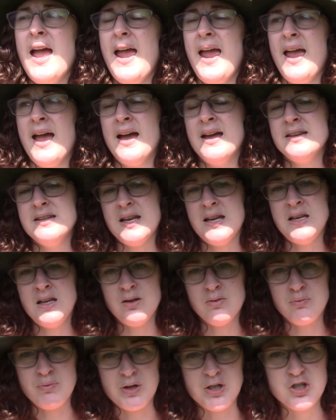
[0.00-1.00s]
and
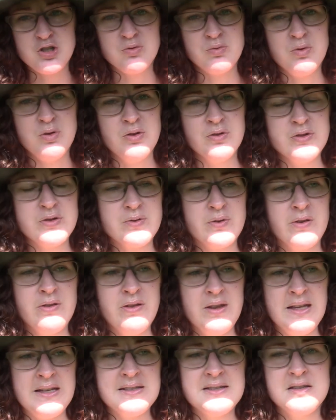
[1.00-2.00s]
any rituals or
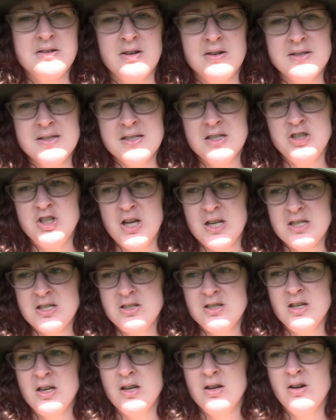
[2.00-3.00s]
things that are
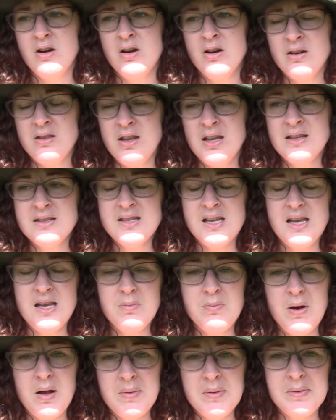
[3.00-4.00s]
suggested are things that he
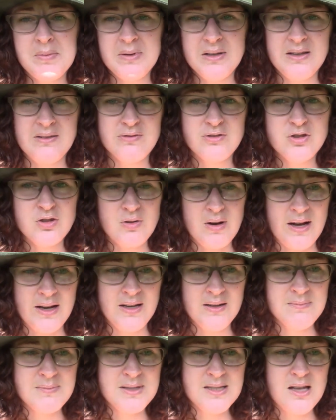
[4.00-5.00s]
probably will have tried
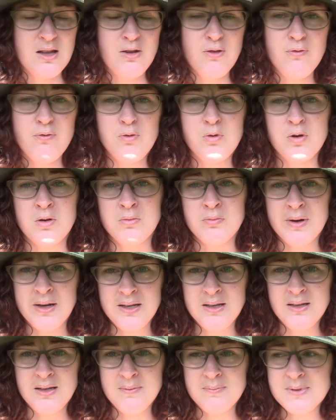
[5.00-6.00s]
himself or
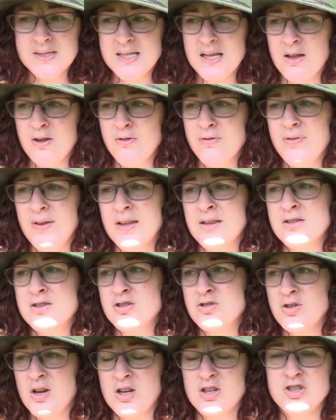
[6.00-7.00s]
written himself and
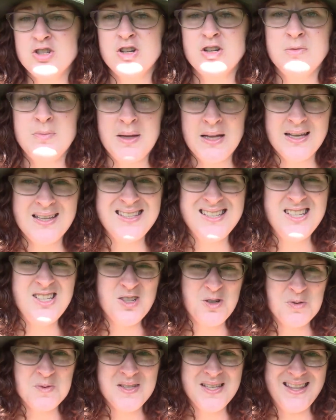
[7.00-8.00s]
structured because he
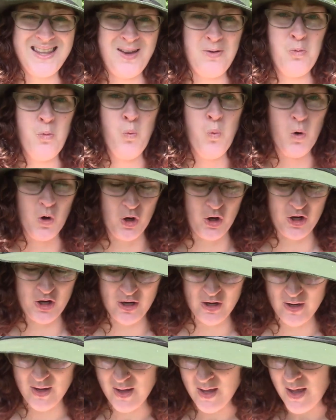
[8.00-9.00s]
knows that they work.